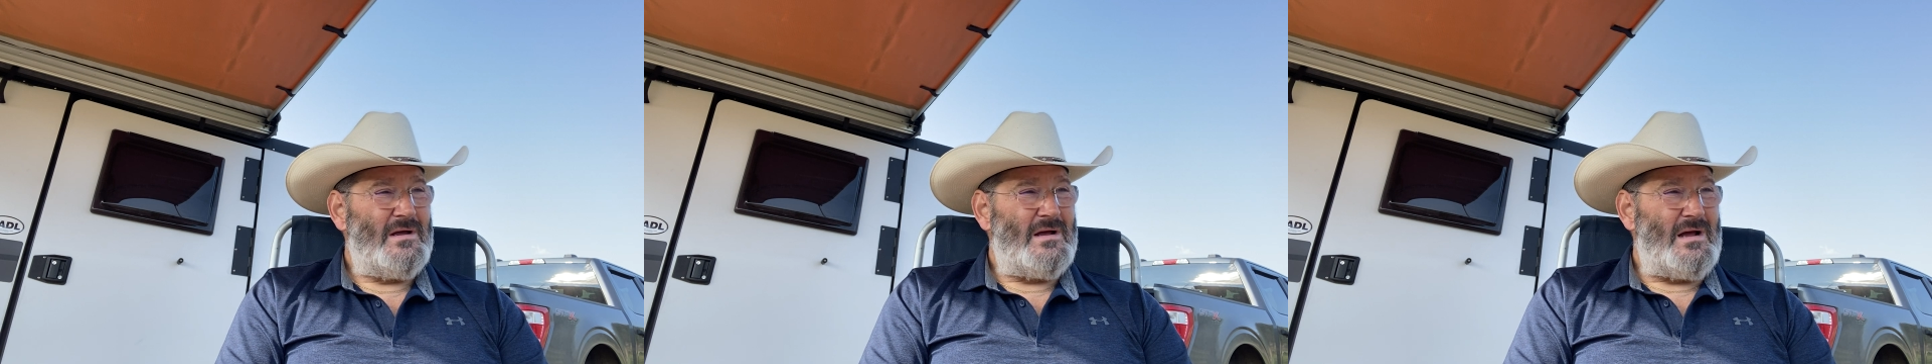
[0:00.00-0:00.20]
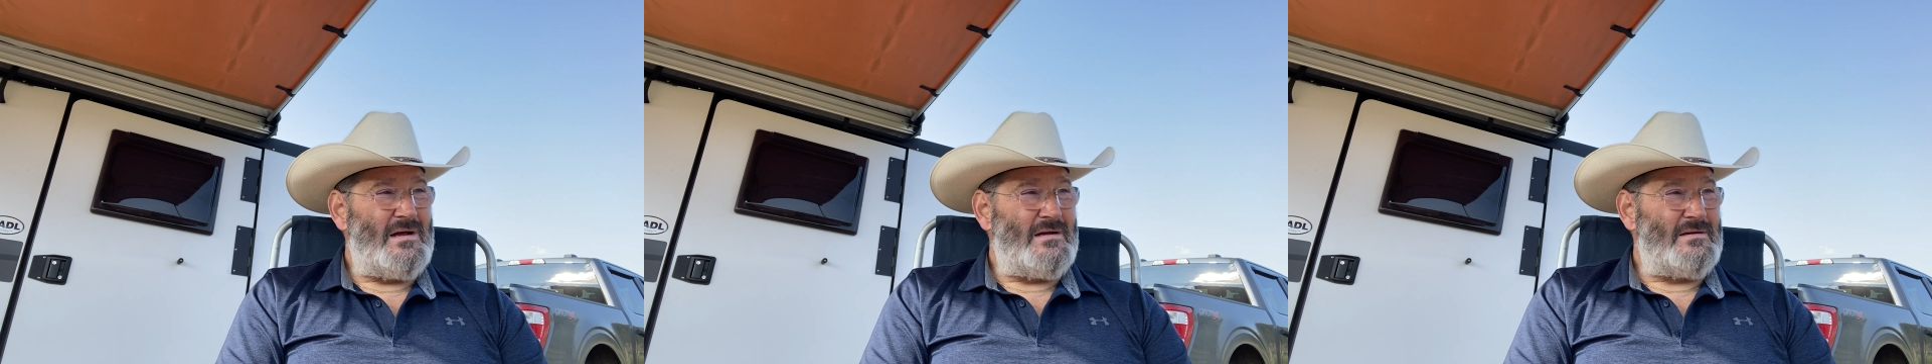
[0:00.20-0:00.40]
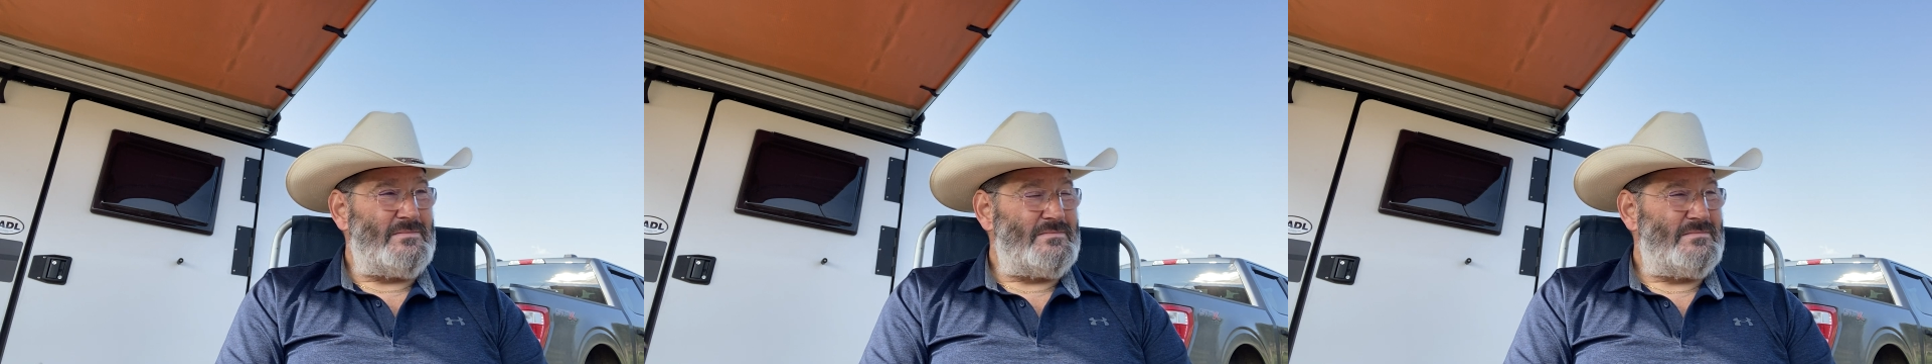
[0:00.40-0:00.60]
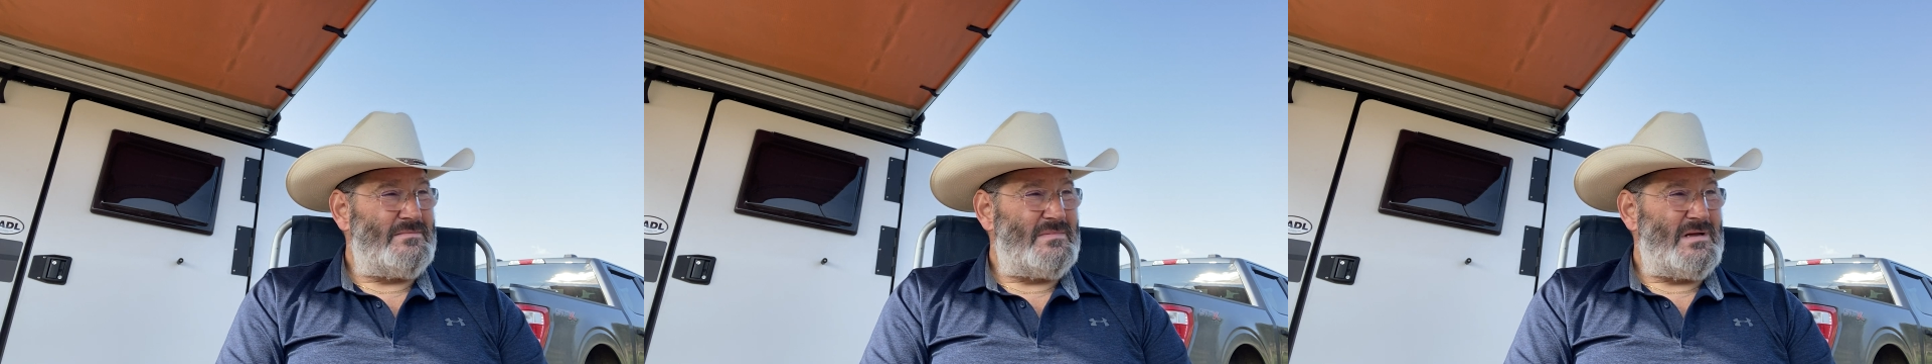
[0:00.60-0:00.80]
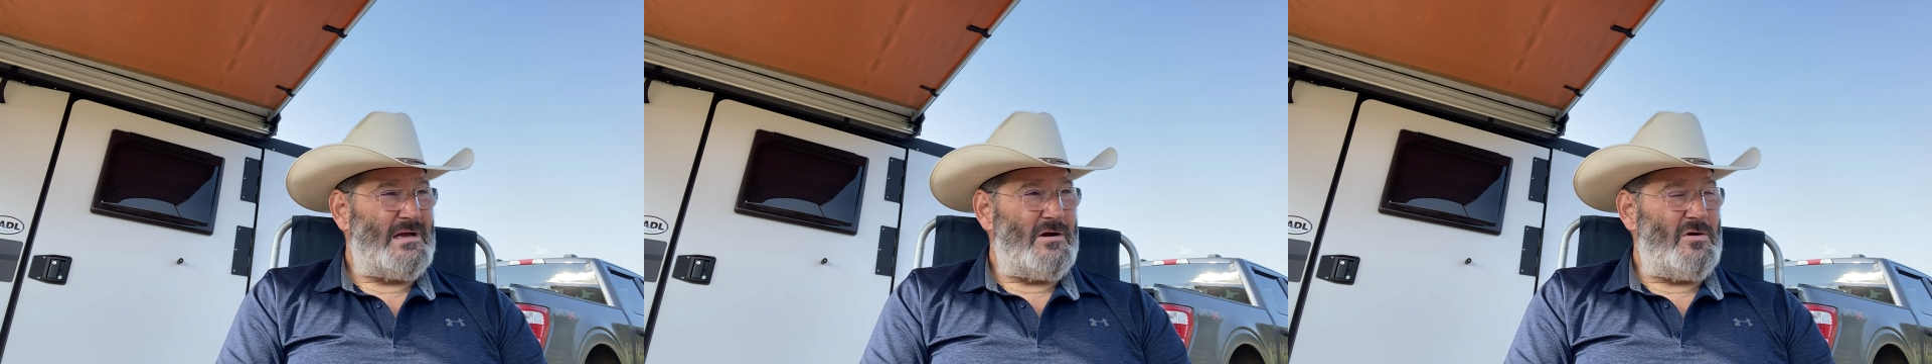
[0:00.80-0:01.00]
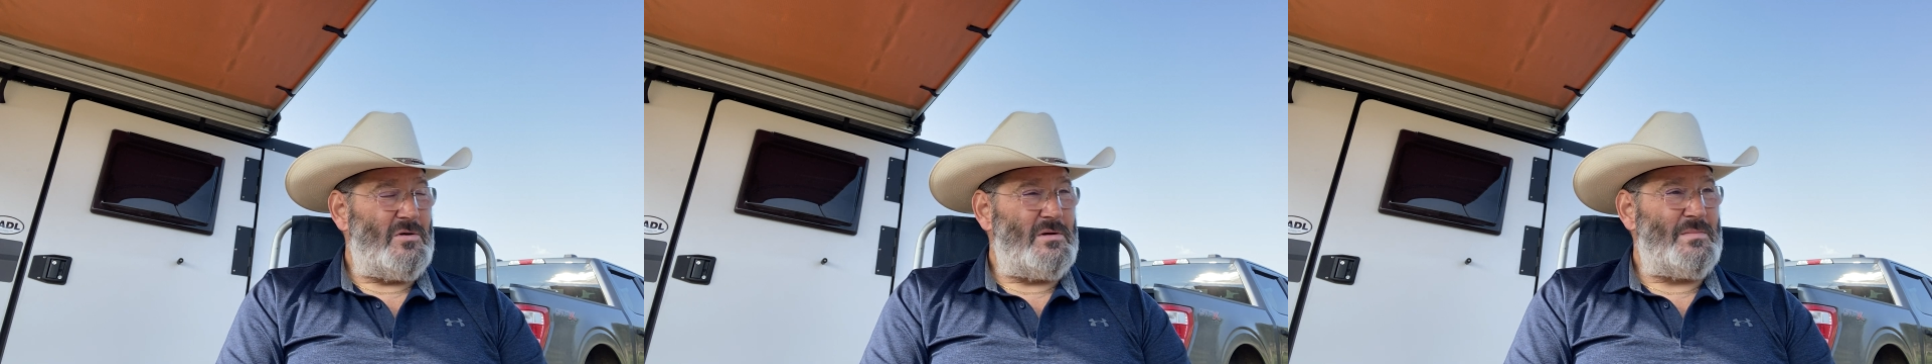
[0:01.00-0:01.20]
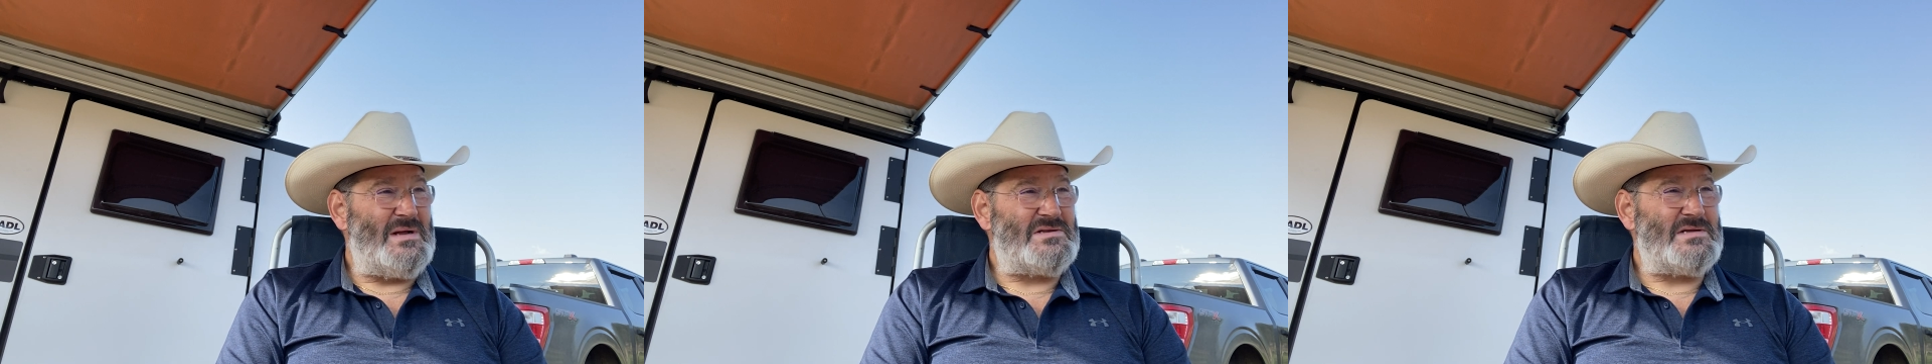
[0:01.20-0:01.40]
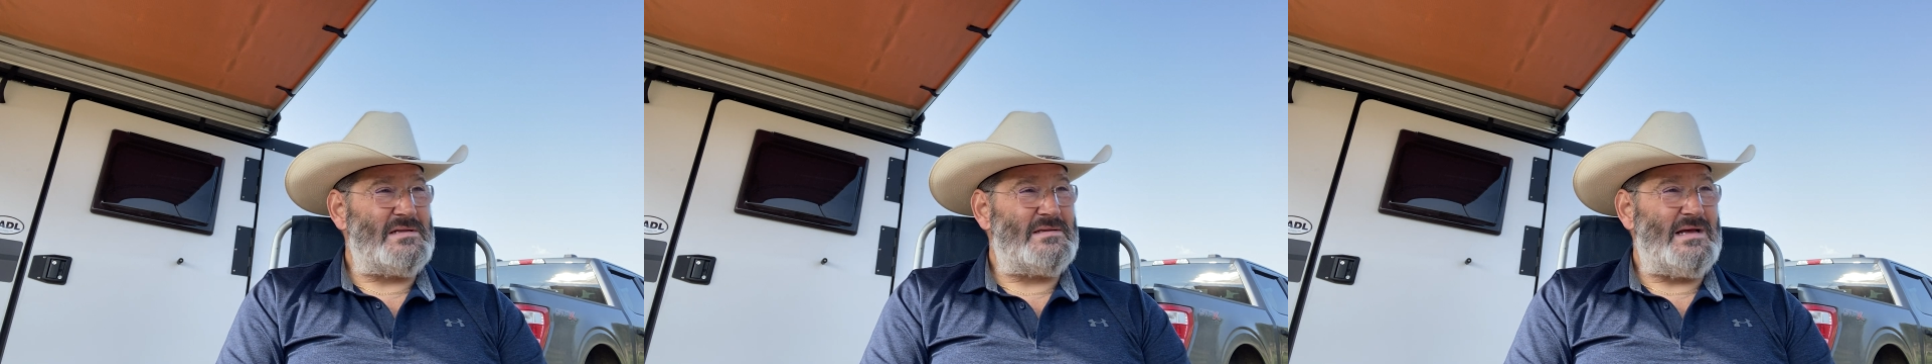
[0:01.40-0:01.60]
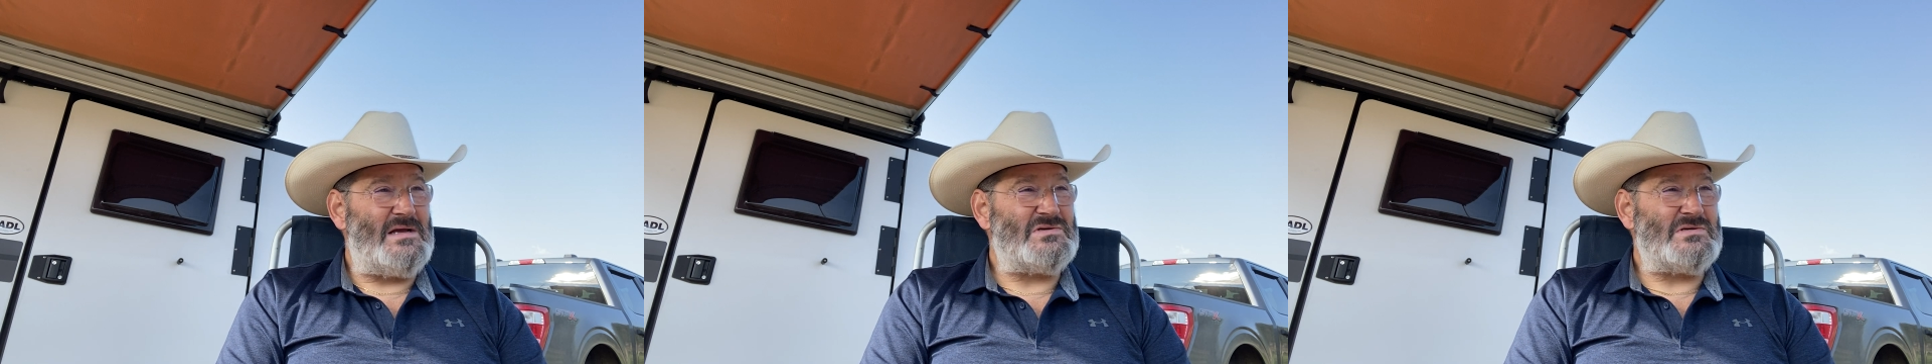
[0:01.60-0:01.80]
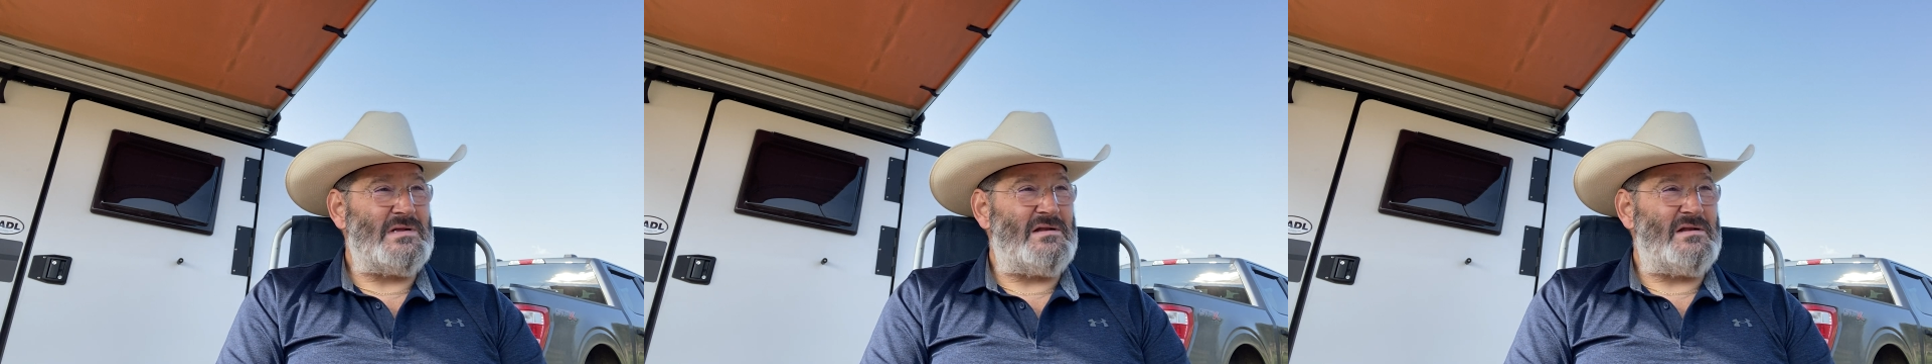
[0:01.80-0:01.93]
About 10,000